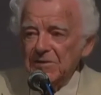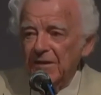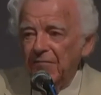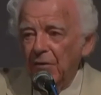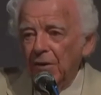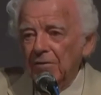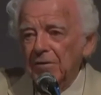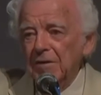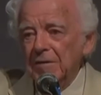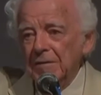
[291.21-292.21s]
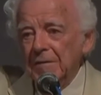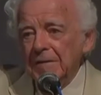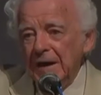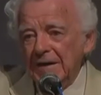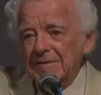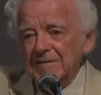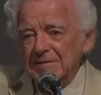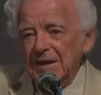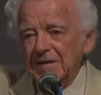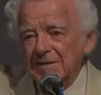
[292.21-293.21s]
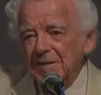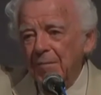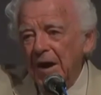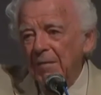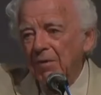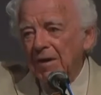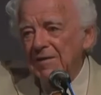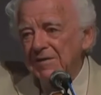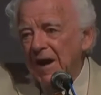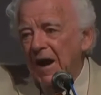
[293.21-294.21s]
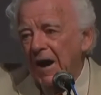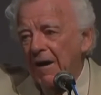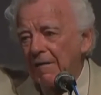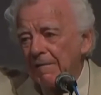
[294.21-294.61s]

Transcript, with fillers: They followed, as it says in the Bible, a star